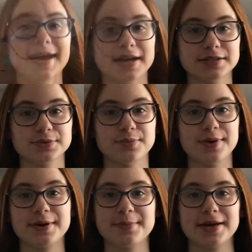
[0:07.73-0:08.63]
guys,
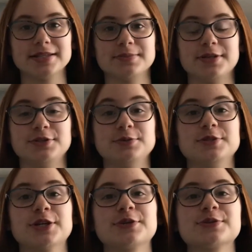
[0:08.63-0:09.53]
welcome back to my YouTube
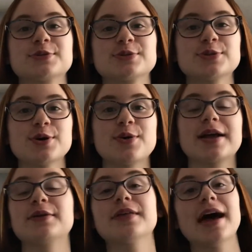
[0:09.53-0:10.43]
channel. So
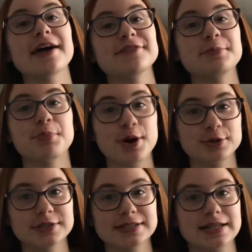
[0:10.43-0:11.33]
I know that I haven't
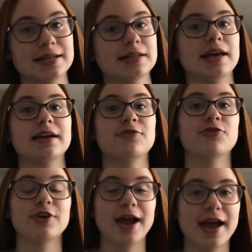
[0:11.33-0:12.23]
posted in like
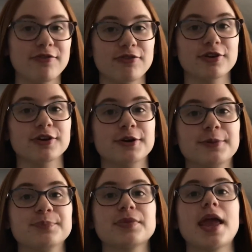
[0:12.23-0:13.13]
forever,